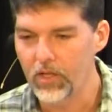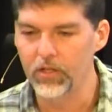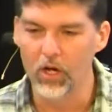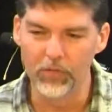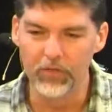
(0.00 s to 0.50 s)

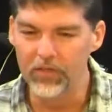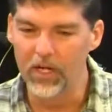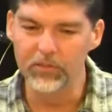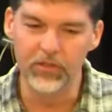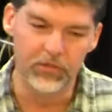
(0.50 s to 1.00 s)
He
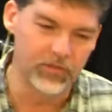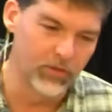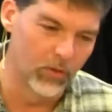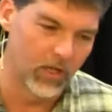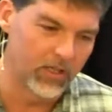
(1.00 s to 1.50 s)
oftentimes used
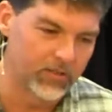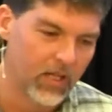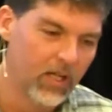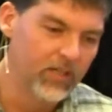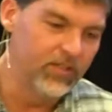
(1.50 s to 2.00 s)
stories
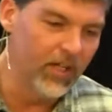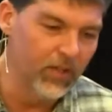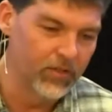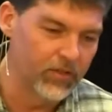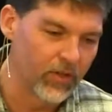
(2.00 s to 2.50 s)
to
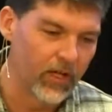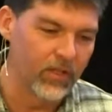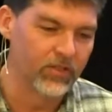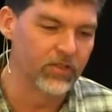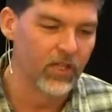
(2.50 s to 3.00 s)

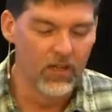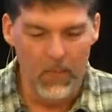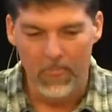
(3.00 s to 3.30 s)
illustrate because it's